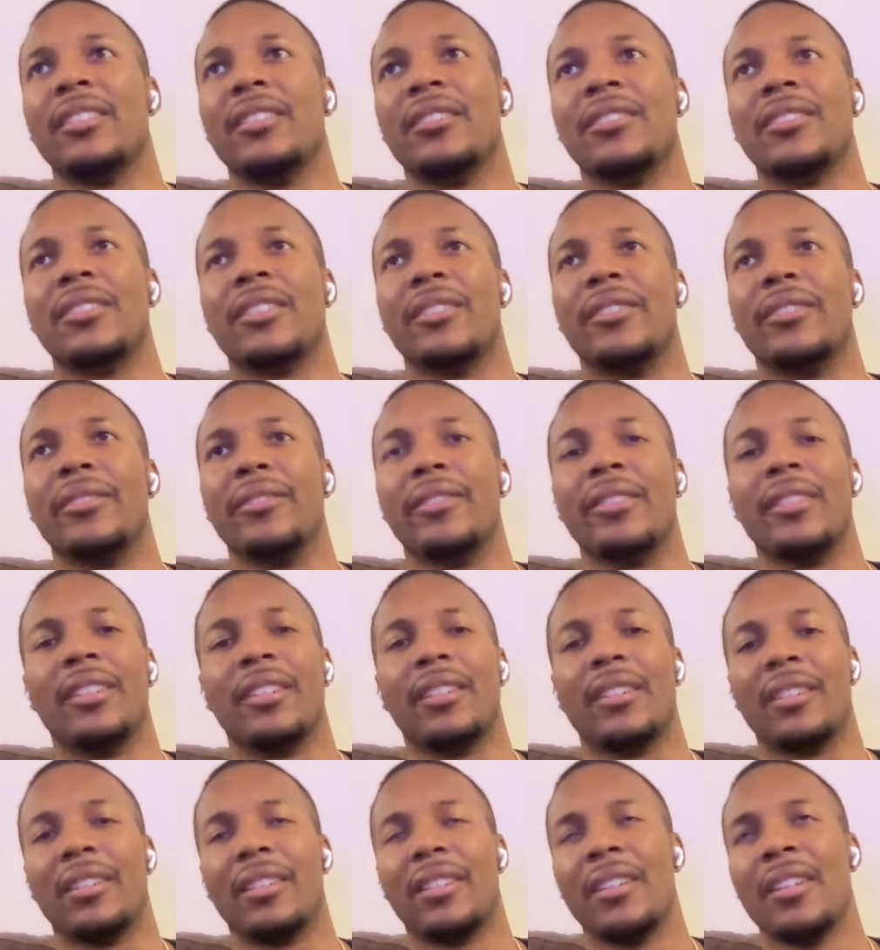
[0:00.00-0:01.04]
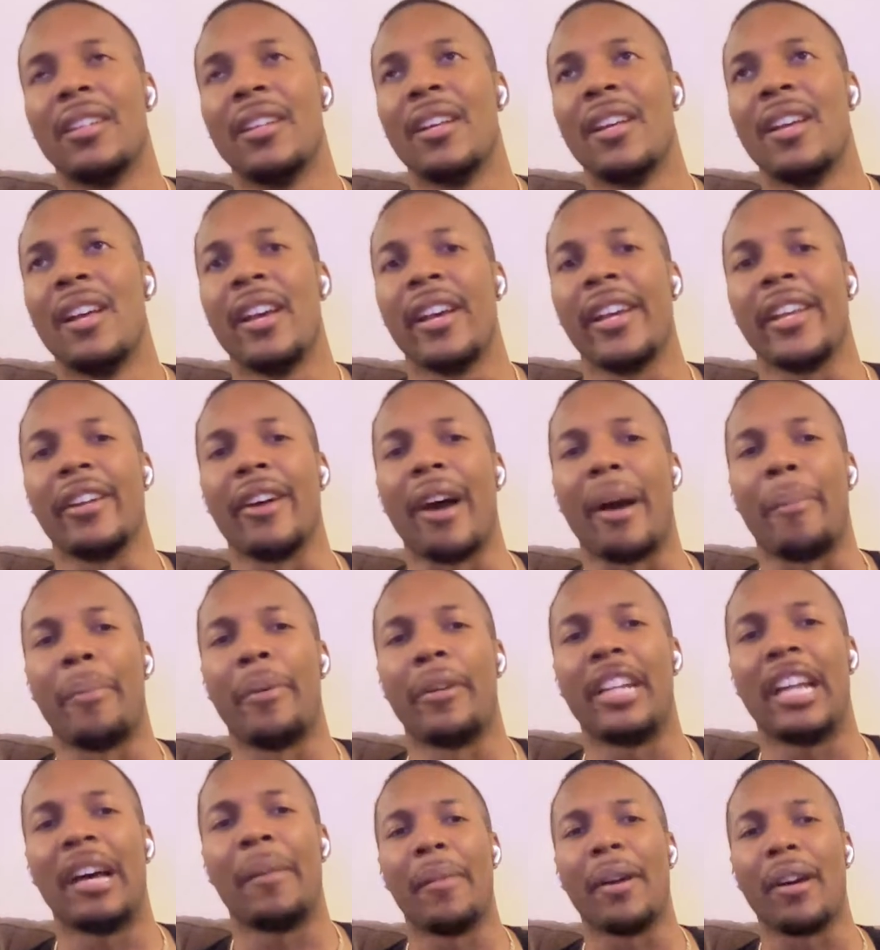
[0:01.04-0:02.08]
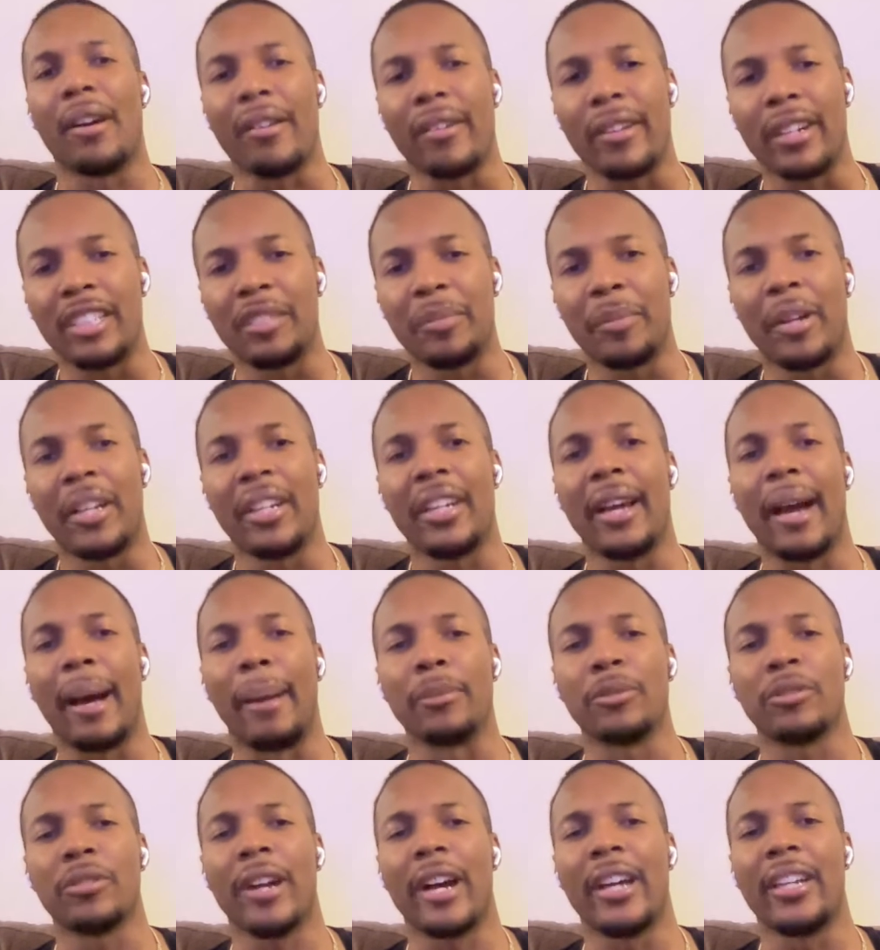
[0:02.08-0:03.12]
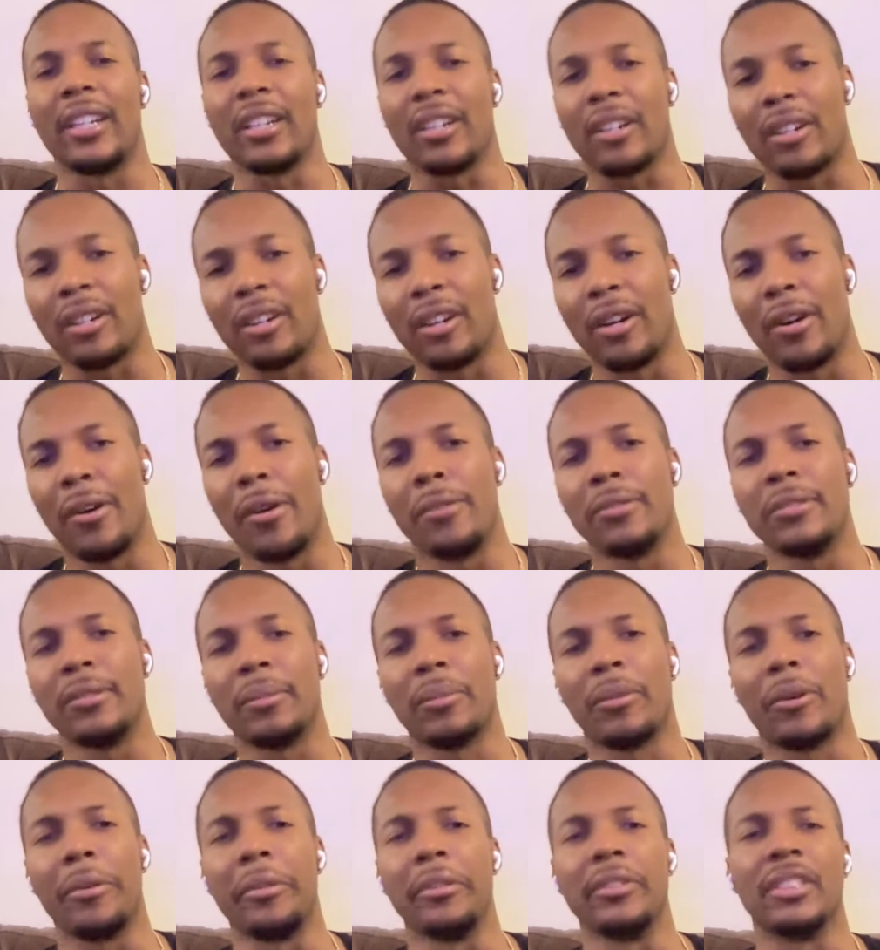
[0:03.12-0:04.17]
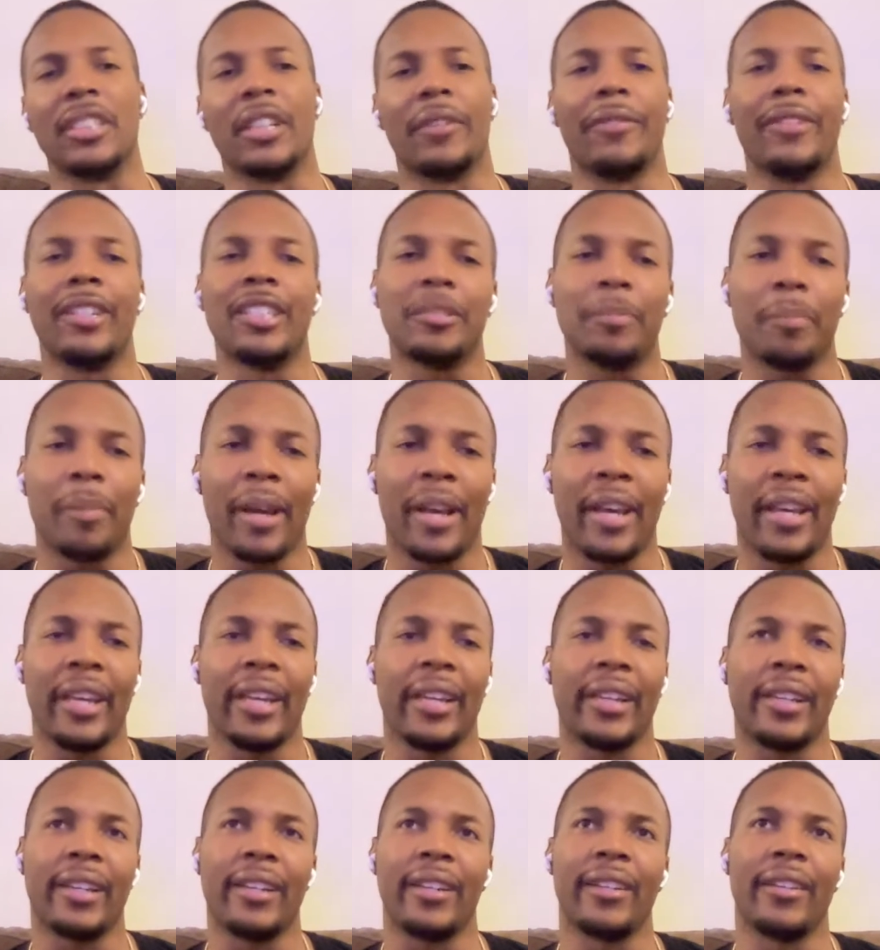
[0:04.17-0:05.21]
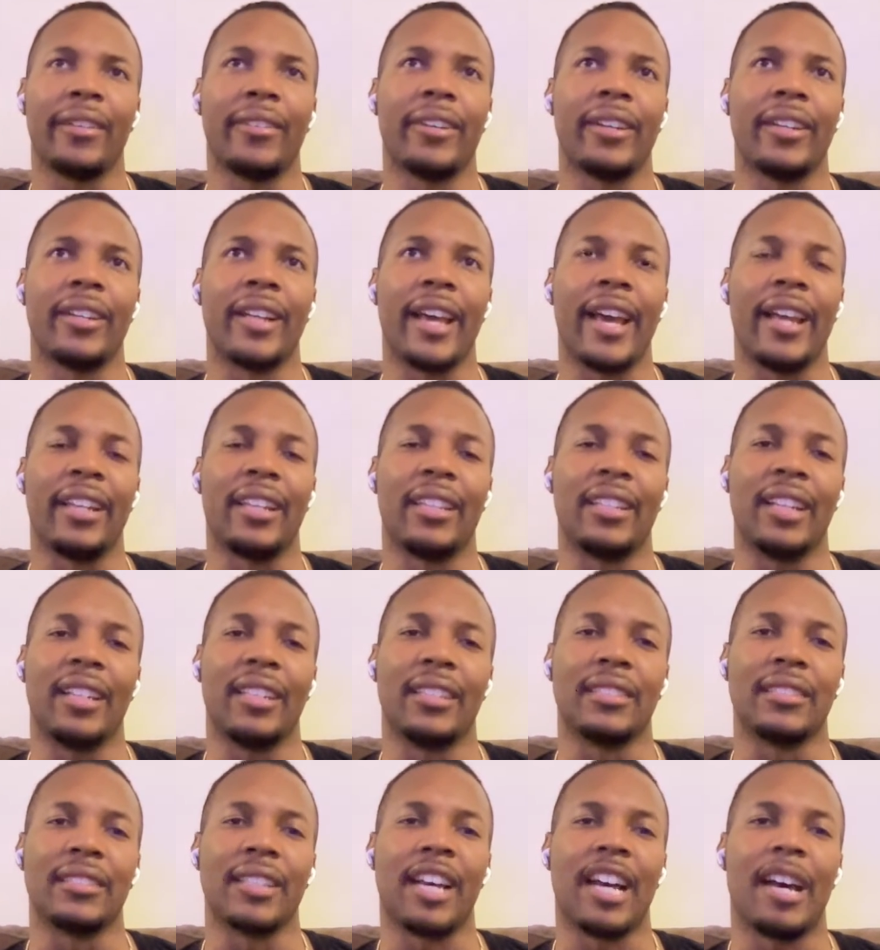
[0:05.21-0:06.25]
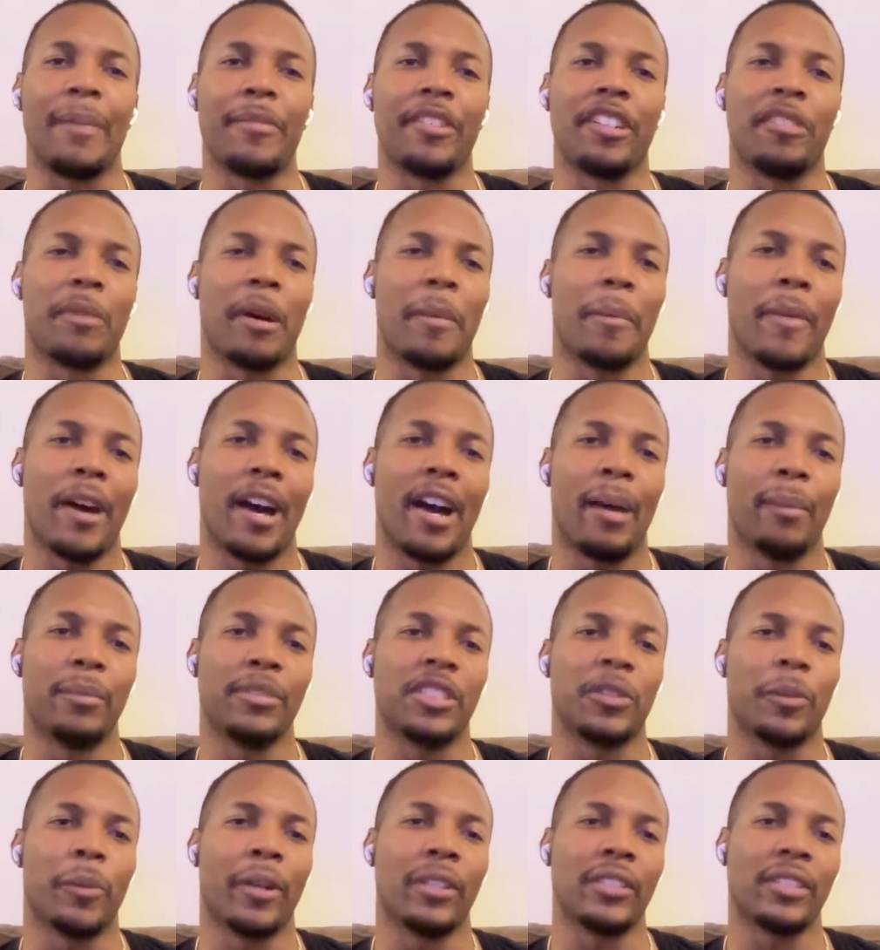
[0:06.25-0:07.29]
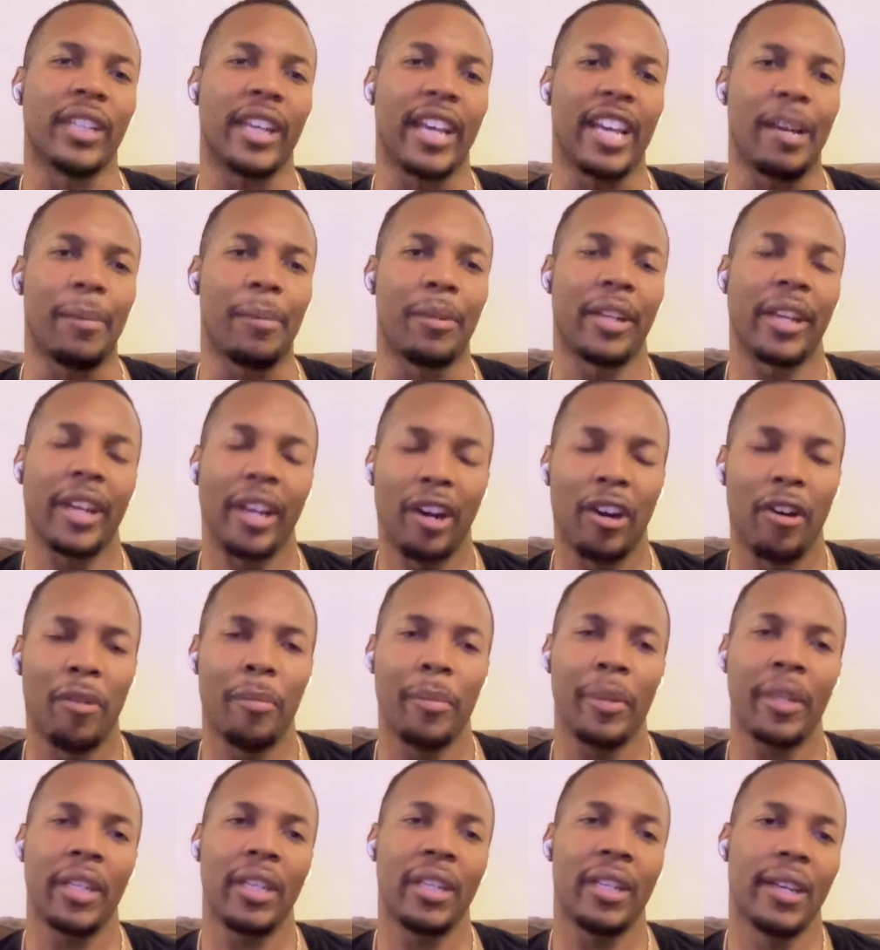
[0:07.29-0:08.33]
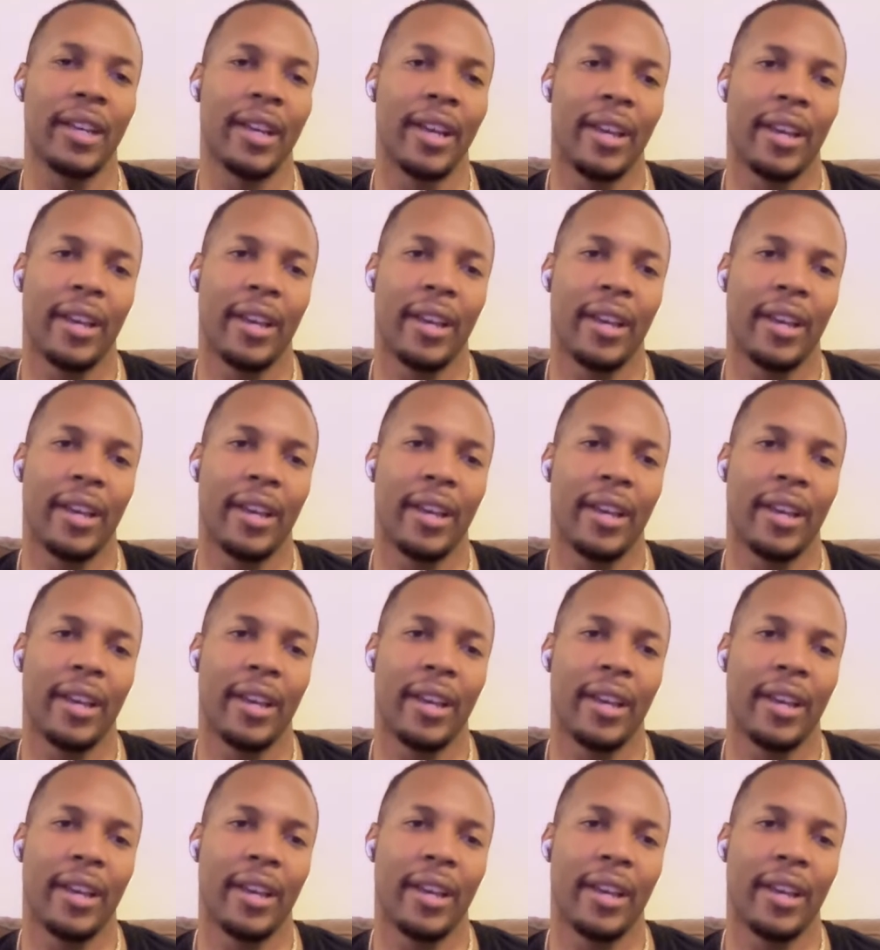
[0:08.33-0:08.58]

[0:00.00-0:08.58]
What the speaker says: So I put my earnest money. I'm trying to close. I'm going to stuff with this bank. And at the time, my mom, she wasn't able to help me.